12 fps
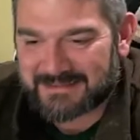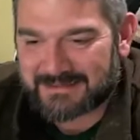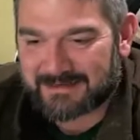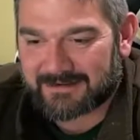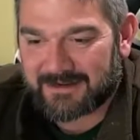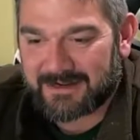
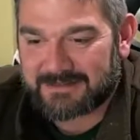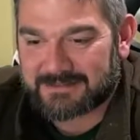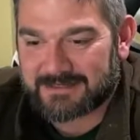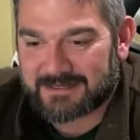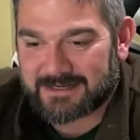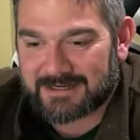All right,
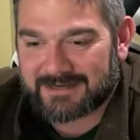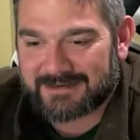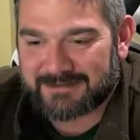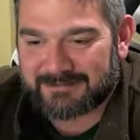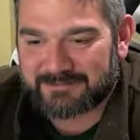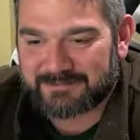
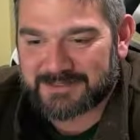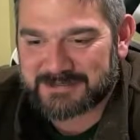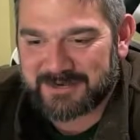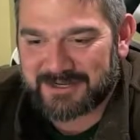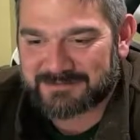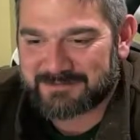Mr.
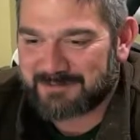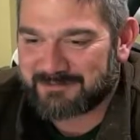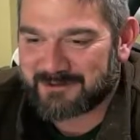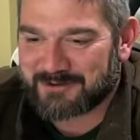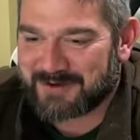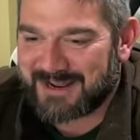Miles,
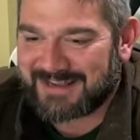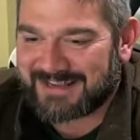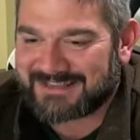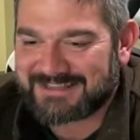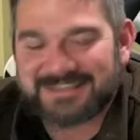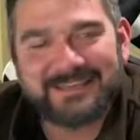popcorn
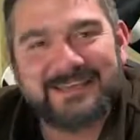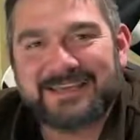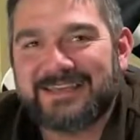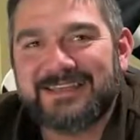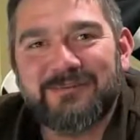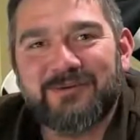waiting.
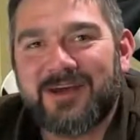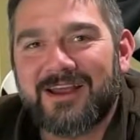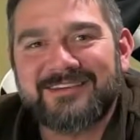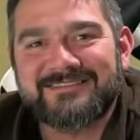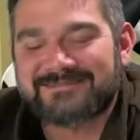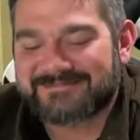Yeah, keep
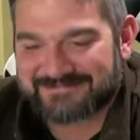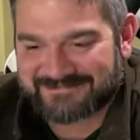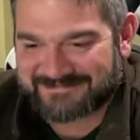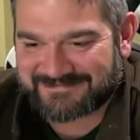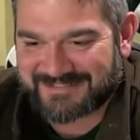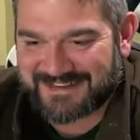waiting.
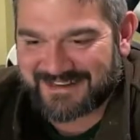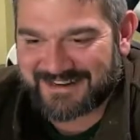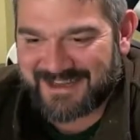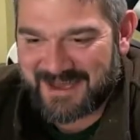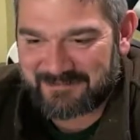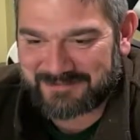Not going
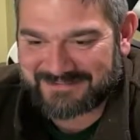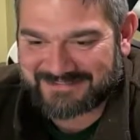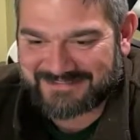to happen.